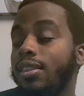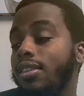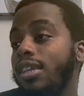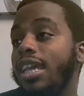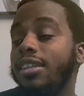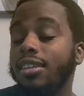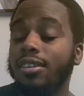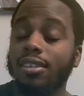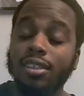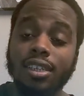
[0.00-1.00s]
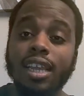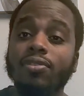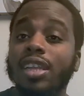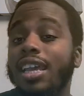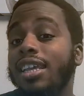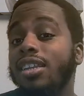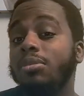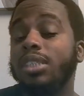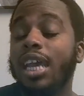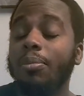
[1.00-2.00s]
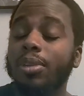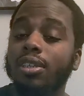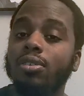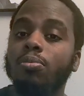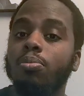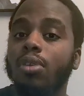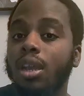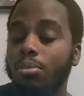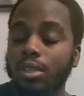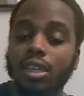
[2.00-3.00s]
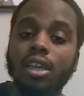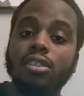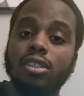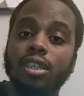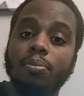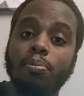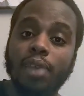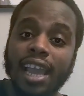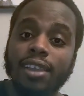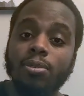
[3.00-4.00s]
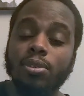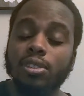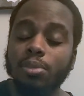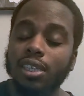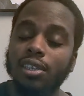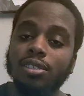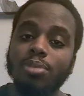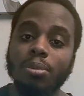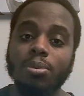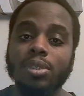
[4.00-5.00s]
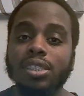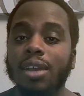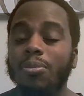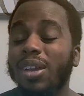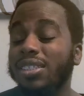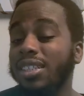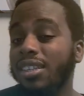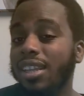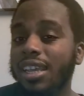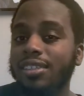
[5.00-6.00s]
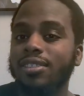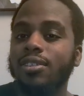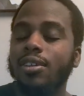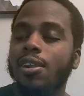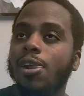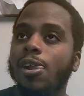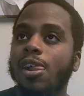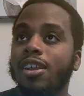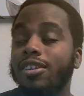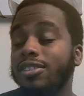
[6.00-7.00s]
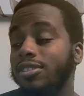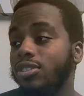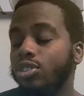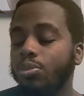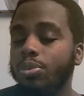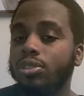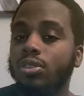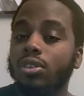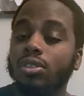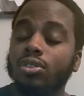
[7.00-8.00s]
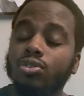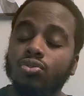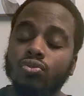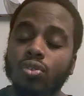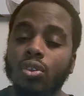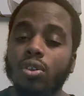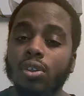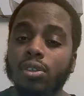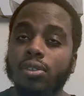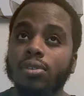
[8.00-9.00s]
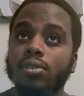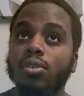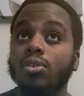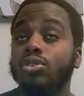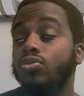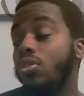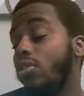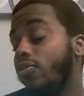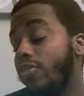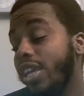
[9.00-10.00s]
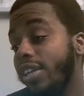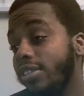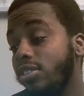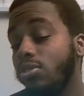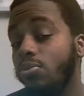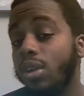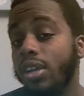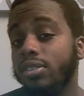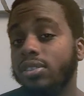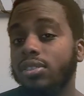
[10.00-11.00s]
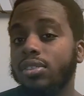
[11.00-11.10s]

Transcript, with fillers: At the end of the day, if that ends up happening, you probably hustling backwards because people will stop watching less because the superstars drawn or draw fans to watch.